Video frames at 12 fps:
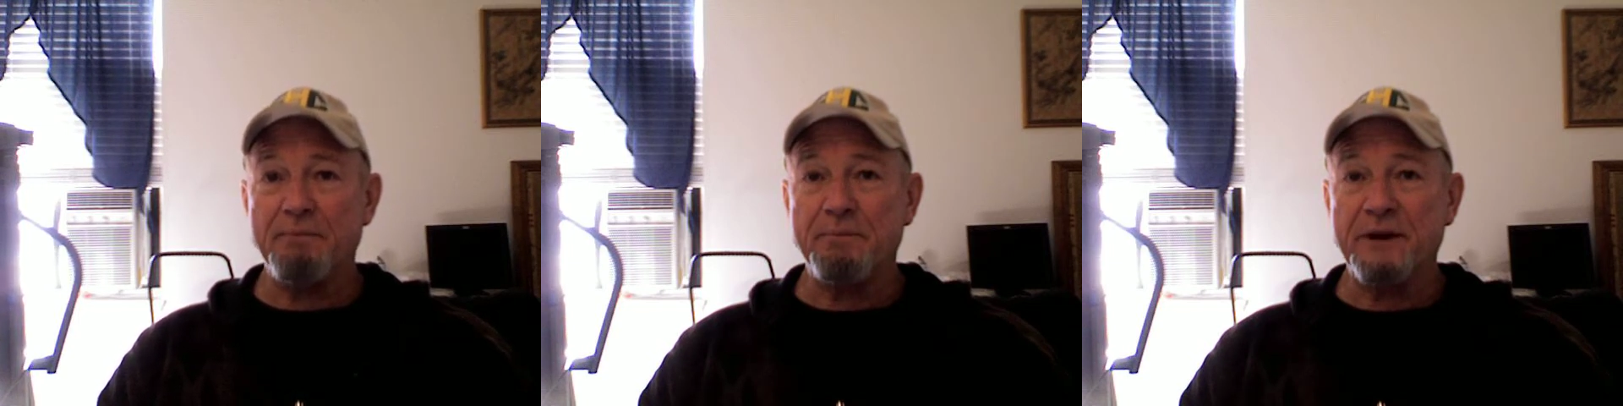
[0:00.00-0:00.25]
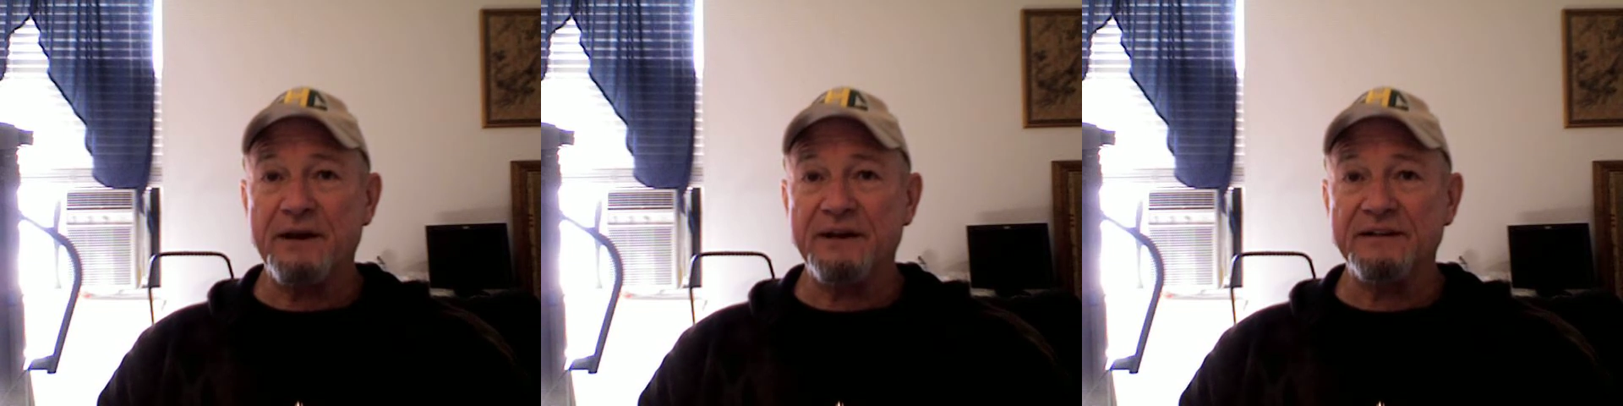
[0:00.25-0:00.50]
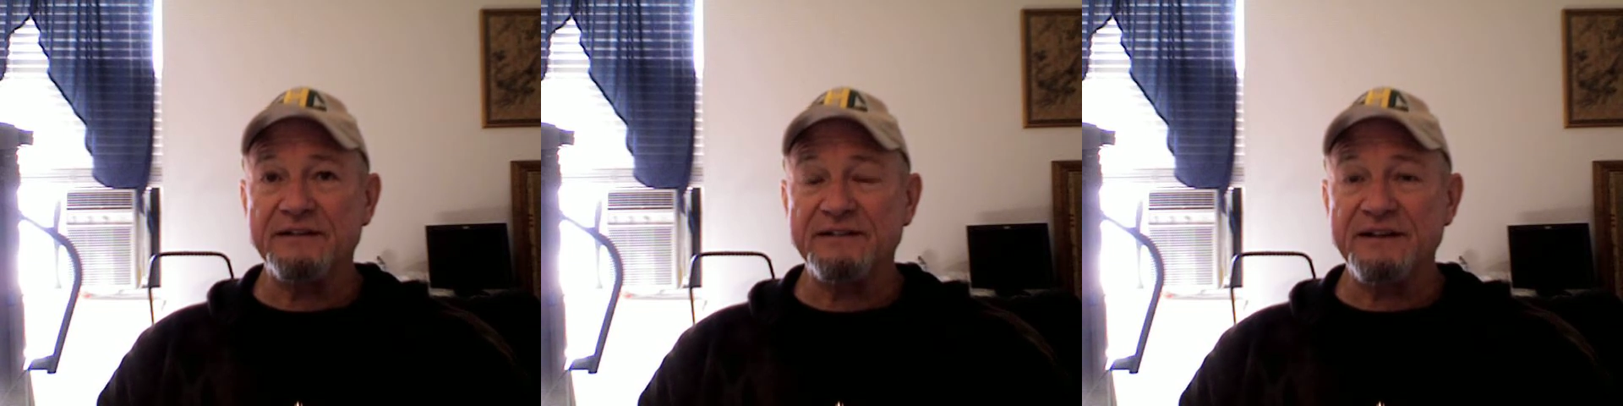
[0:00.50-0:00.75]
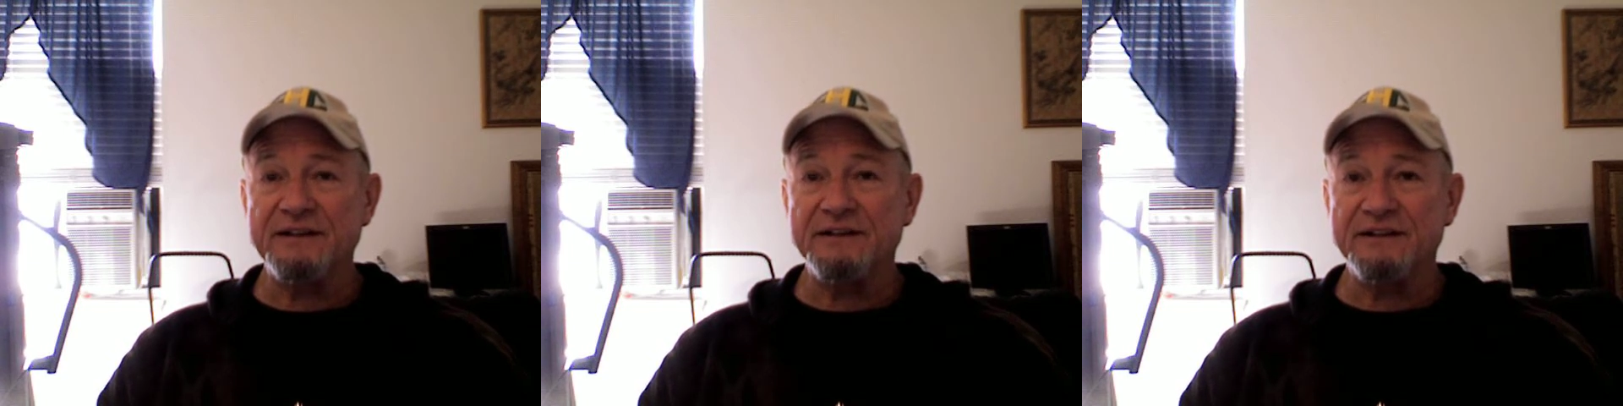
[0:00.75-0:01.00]
big
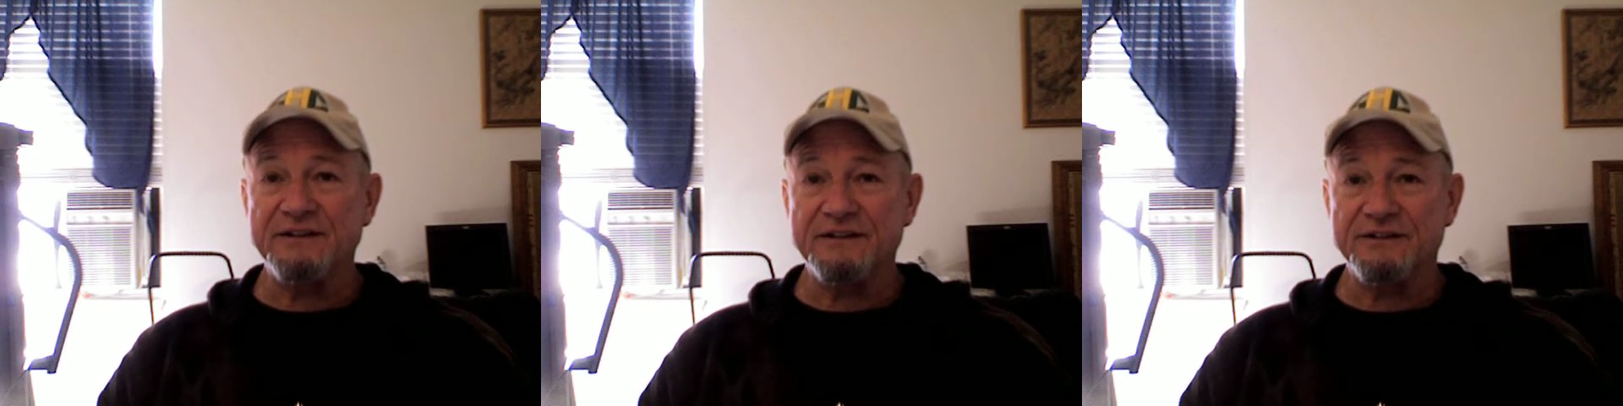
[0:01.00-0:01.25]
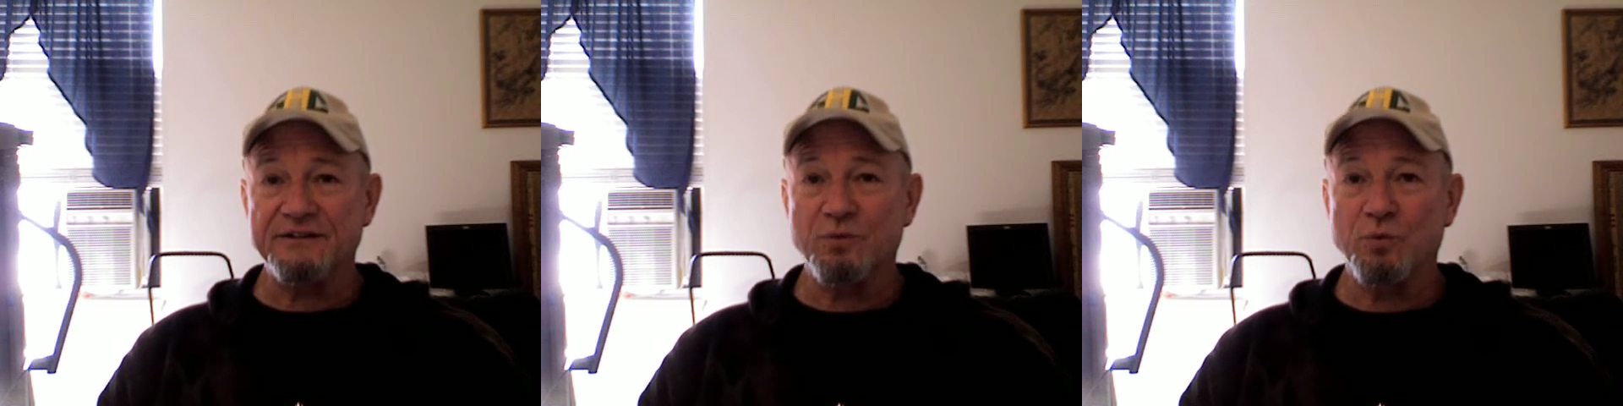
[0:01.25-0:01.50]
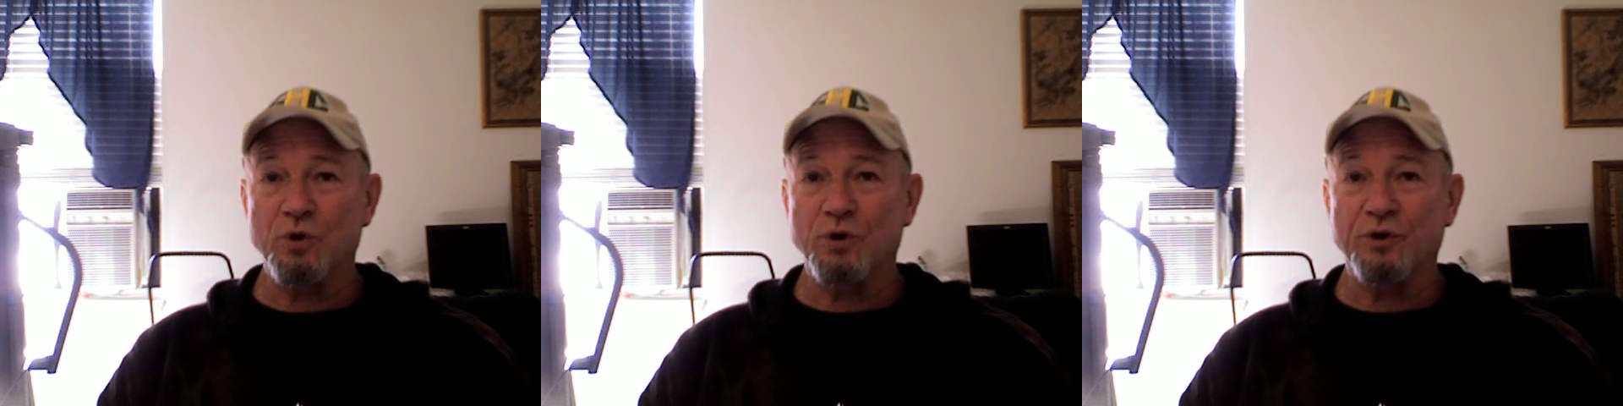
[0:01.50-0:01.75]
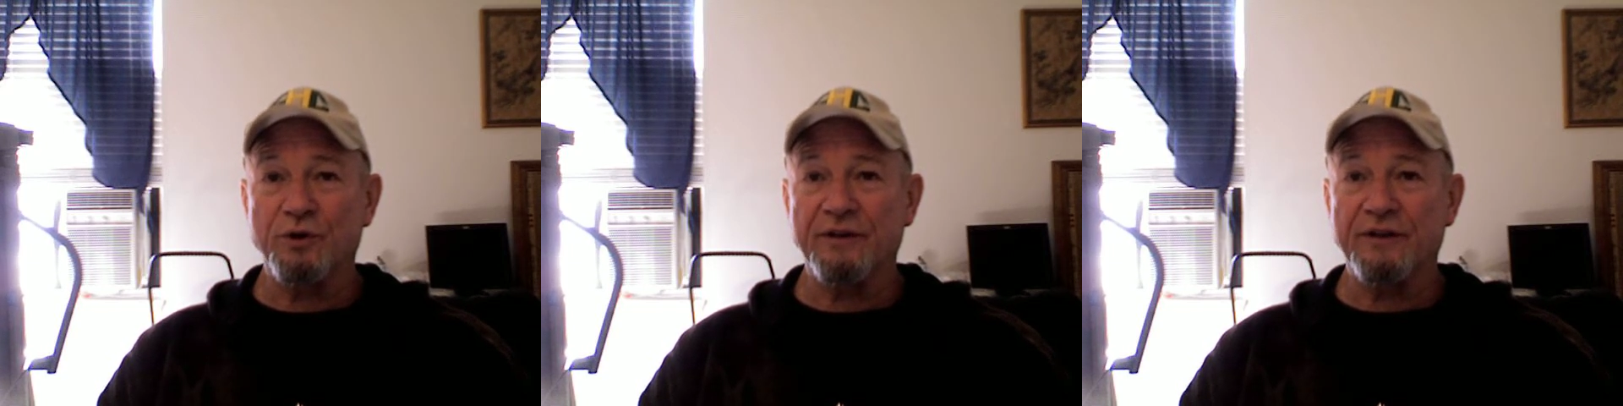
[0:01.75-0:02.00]
deal in this
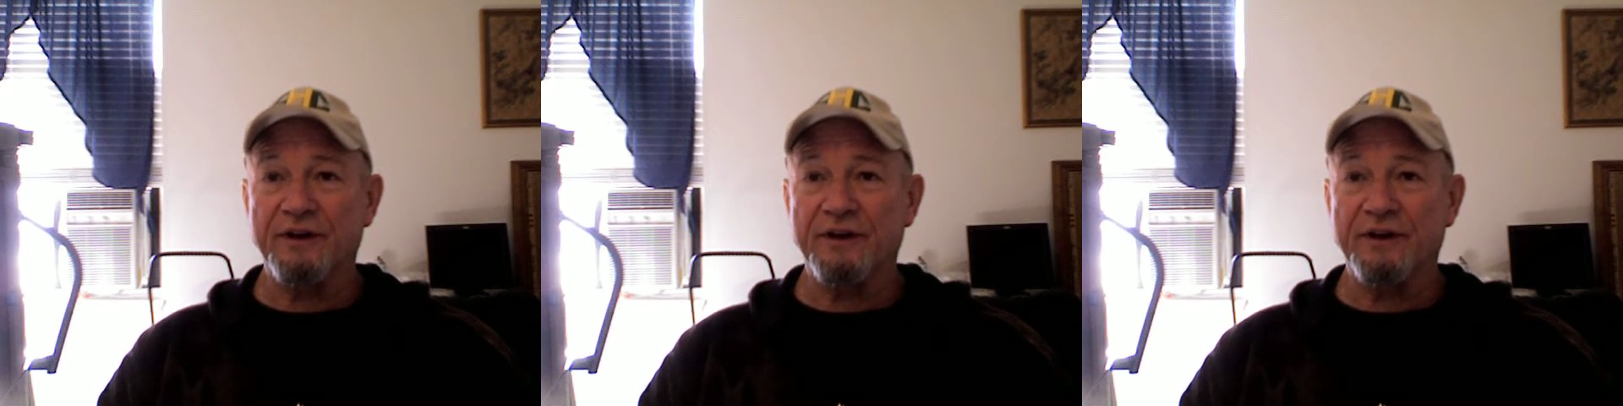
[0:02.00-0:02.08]
world.